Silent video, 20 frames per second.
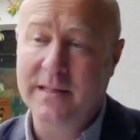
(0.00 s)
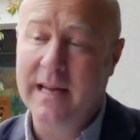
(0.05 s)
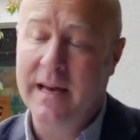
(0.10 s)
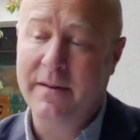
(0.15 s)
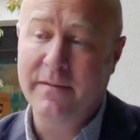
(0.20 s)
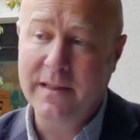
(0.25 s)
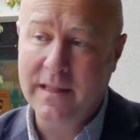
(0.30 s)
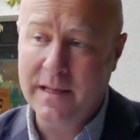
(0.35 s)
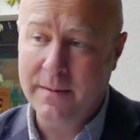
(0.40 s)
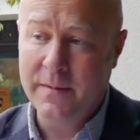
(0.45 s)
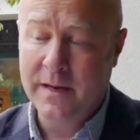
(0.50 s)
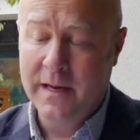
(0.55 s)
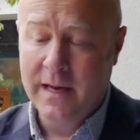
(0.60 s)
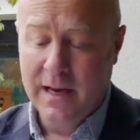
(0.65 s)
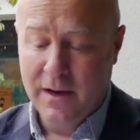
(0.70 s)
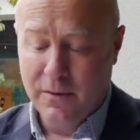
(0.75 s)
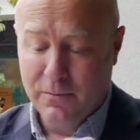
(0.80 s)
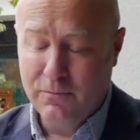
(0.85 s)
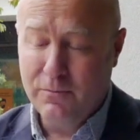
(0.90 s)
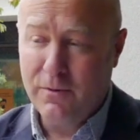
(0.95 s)
having them
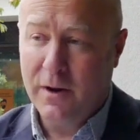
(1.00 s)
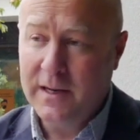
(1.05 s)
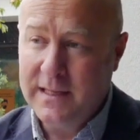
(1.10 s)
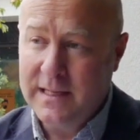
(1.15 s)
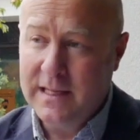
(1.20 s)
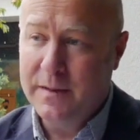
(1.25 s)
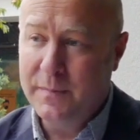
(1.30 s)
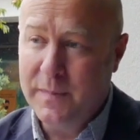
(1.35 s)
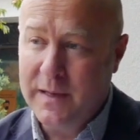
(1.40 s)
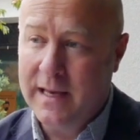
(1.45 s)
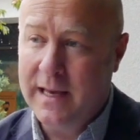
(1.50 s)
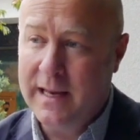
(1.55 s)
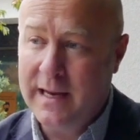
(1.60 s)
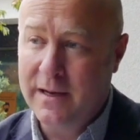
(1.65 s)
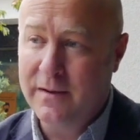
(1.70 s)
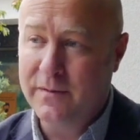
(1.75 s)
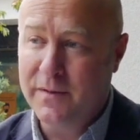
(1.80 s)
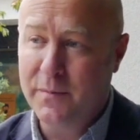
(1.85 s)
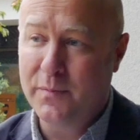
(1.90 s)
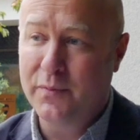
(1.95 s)
right at the
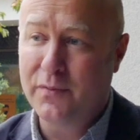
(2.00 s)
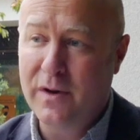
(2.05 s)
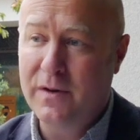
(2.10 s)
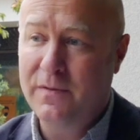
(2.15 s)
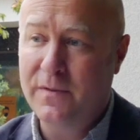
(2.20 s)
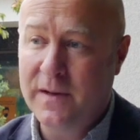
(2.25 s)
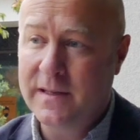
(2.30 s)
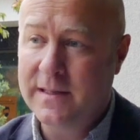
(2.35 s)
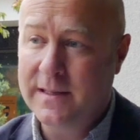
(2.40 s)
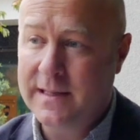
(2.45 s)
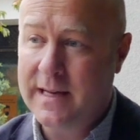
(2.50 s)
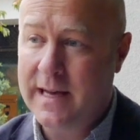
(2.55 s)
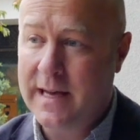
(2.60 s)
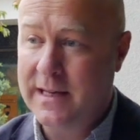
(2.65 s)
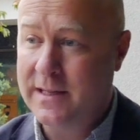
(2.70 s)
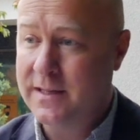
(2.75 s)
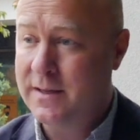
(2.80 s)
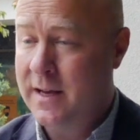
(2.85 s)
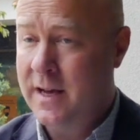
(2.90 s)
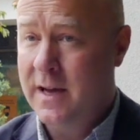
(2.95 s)
beginning of the briefing
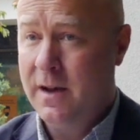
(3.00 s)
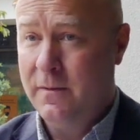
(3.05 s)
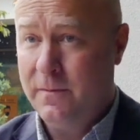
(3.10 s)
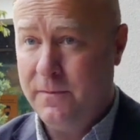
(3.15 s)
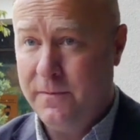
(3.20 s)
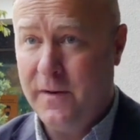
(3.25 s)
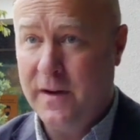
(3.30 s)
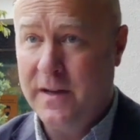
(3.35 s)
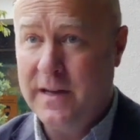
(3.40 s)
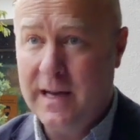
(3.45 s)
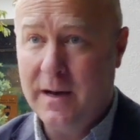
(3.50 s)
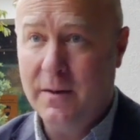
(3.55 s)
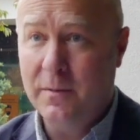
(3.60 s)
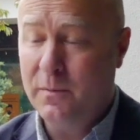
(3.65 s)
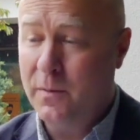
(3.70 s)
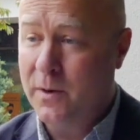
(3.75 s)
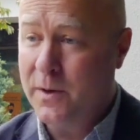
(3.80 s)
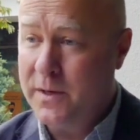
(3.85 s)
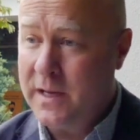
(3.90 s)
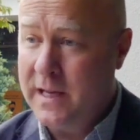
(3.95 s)
stage, finding out
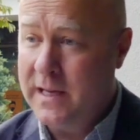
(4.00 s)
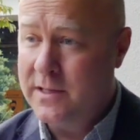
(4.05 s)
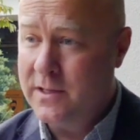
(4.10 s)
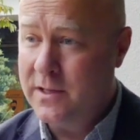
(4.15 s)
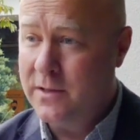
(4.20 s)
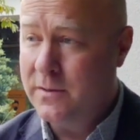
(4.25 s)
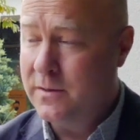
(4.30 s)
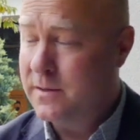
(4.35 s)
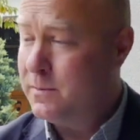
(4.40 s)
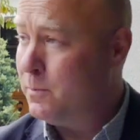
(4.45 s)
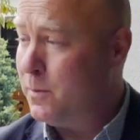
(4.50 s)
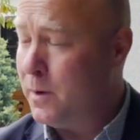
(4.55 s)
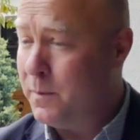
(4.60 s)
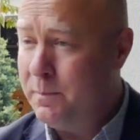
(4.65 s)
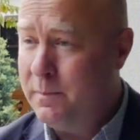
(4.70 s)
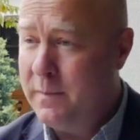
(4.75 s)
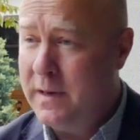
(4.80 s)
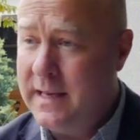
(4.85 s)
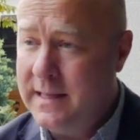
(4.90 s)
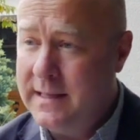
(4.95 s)
what issues, what
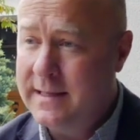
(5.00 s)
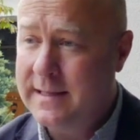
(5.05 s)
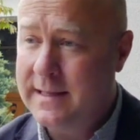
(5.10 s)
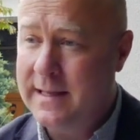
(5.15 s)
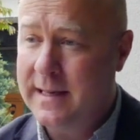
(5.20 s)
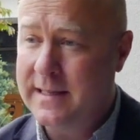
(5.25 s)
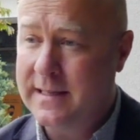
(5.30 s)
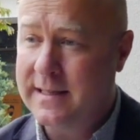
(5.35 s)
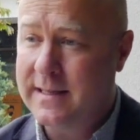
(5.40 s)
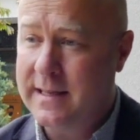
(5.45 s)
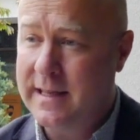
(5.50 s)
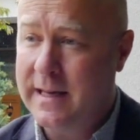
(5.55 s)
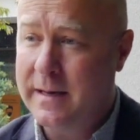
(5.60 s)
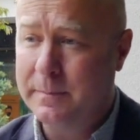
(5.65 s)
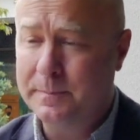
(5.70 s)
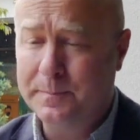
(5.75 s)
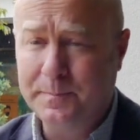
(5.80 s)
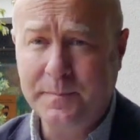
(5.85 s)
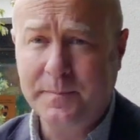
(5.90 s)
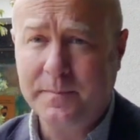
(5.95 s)
means things to
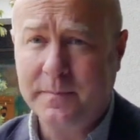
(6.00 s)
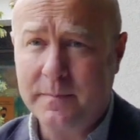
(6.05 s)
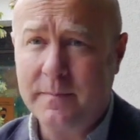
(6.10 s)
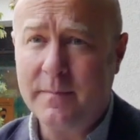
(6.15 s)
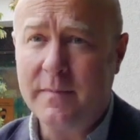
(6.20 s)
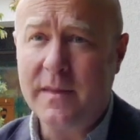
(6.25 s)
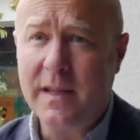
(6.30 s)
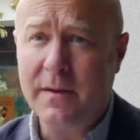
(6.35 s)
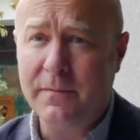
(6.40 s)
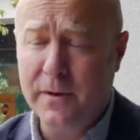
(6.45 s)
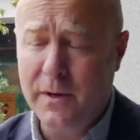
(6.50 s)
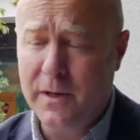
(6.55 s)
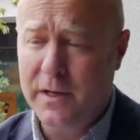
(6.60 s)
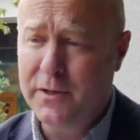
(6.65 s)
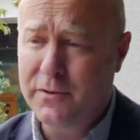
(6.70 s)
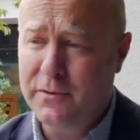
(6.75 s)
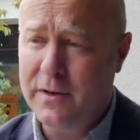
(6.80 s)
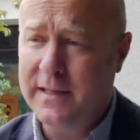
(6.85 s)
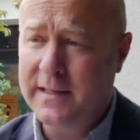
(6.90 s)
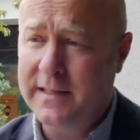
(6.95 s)
them. If you can
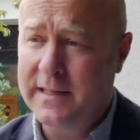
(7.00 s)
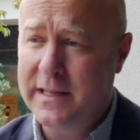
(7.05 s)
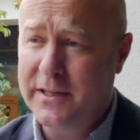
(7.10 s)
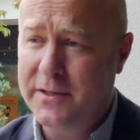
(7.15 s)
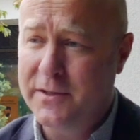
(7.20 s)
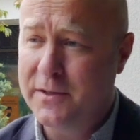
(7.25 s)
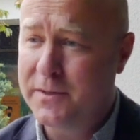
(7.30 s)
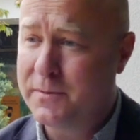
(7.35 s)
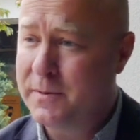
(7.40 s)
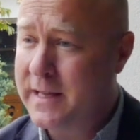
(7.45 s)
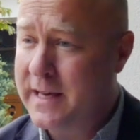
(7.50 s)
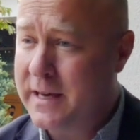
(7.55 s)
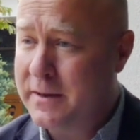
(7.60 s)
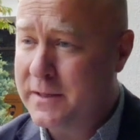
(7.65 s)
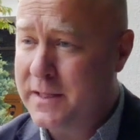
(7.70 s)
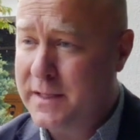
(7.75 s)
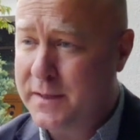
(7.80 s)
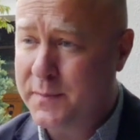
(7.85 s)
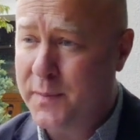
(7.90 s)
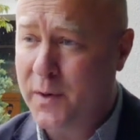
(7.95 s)
address the issues
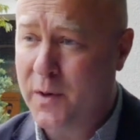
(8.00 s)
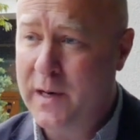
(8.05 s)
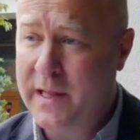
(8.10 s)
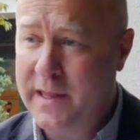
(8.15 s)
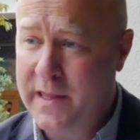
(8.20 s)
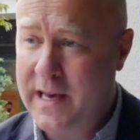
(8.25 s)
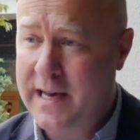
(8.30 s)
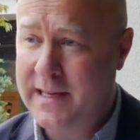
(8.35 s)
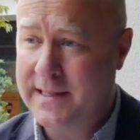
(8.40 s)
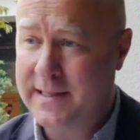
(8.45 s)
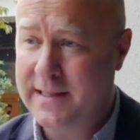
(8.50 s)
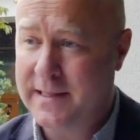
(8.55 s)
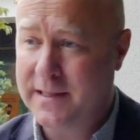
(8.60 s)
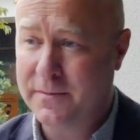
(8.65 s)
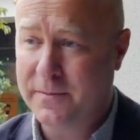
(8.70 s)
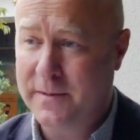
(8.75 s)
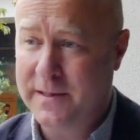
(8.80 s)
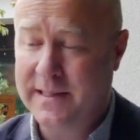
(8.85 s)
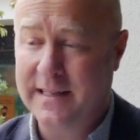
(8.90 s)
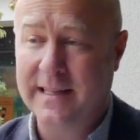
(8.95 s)
without spoiling the essence
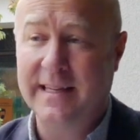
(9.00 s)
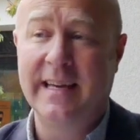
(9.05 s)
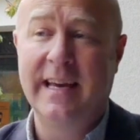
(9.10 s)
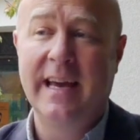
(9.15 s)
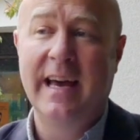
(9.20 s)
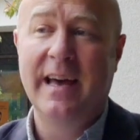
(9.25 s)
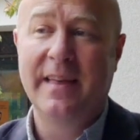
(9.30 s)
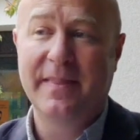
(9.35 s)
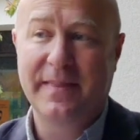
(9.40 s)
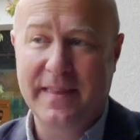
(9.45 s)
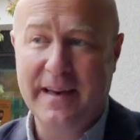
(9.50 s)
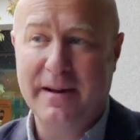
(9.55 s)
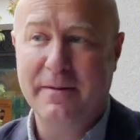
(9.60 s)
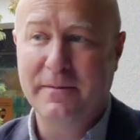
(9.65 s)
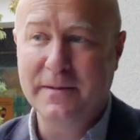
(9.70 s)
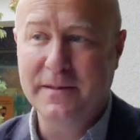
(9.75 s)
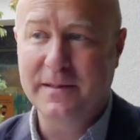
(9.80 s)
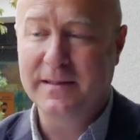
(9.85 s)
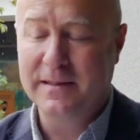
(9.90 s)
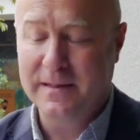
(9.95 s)
of Wisley, that
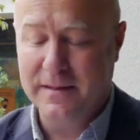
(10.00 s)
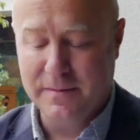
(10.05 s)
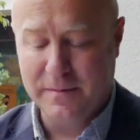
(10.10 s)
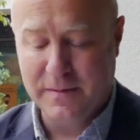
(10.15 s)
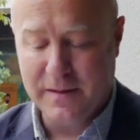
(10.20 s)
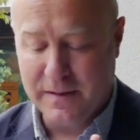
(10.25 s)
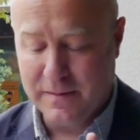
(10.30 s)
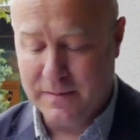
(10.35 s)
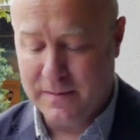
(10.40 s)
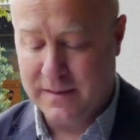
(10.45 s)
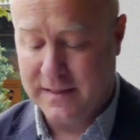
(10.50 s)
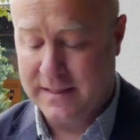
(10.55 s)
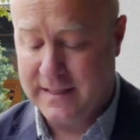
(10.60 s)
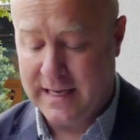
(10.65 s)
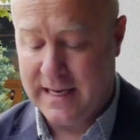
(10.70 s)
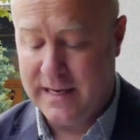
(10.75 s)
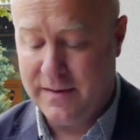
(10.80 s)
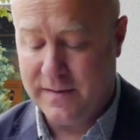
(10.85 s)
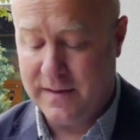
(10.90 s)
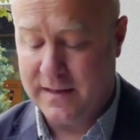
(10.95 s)
was the
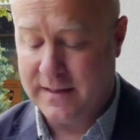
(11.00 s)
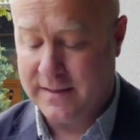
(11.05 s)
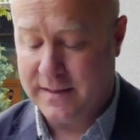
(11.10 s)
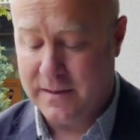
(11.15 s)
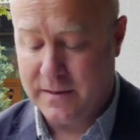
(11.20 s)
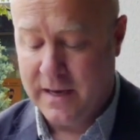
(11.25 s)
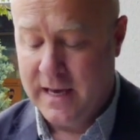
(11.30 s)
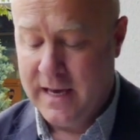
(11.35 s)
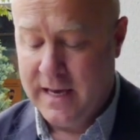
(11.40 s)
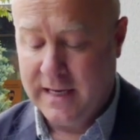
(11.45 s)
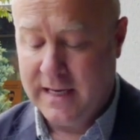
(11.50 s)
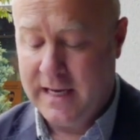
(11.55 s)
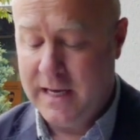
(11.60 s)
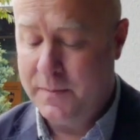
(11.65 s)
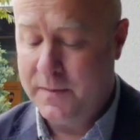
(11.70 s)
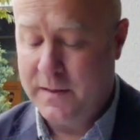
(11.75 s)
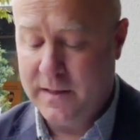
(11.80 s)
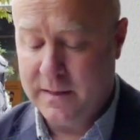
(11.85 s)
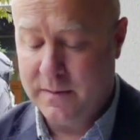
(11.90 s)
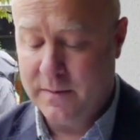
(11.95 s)
key thing. So
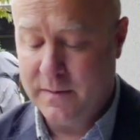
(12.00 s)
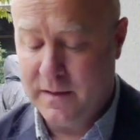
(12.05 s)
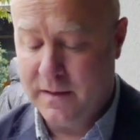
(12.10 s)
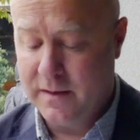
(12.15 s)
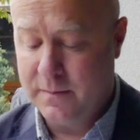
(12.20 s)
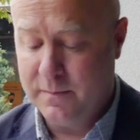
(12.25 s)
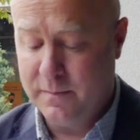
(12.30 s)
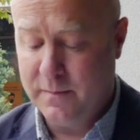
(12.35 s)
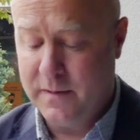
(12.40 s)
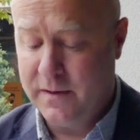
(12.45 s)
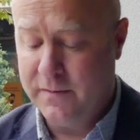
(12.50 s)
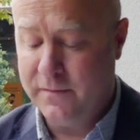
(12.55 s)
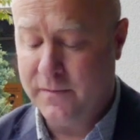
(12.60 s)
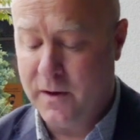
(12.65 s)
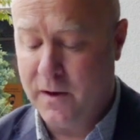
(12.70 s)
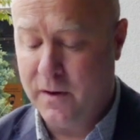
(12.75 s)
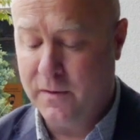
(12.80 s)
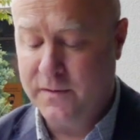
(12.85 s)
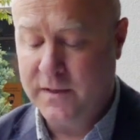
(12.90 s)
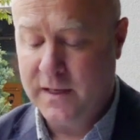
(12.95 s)
keeping the
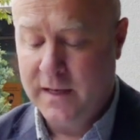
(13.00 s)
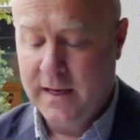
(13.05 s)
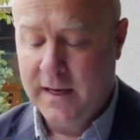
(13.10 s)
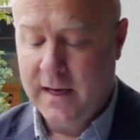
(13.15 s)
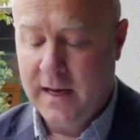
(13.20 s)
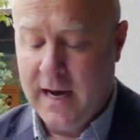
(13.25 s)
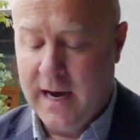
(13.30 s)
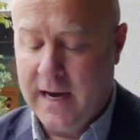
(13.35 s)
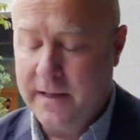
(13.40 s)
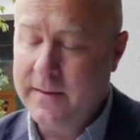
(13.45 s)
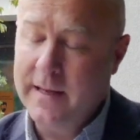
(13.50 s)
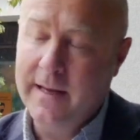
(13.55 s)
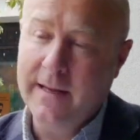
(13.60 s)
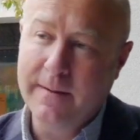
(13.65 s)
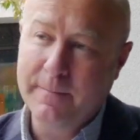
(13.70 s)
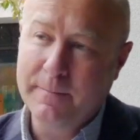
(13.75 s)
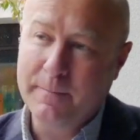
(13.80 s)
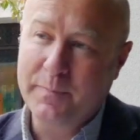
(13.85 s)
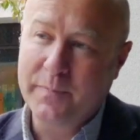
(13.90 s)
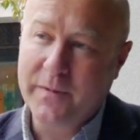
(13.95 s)
involved, and
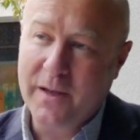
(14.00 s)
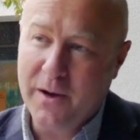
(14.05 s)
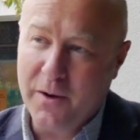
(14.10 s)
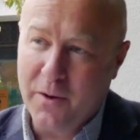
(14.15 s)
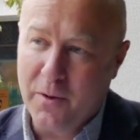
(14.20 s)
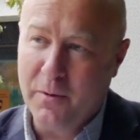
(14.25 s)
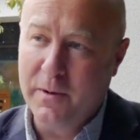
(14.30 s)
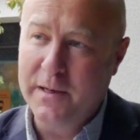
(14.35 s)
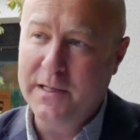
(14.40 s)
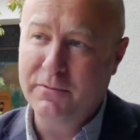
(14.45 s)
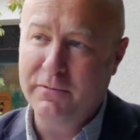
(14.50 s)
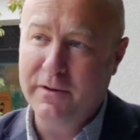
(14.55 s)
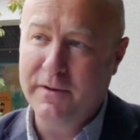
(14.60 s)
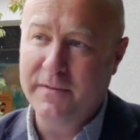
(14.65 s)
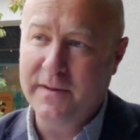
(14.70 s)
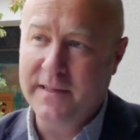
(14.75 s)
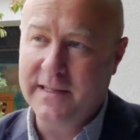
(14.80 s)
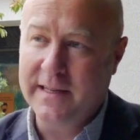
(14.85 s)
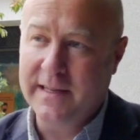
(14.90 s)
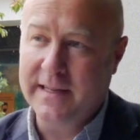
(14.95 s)
then always
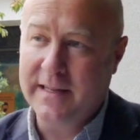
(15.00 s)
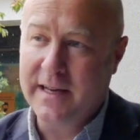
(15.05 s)
revisit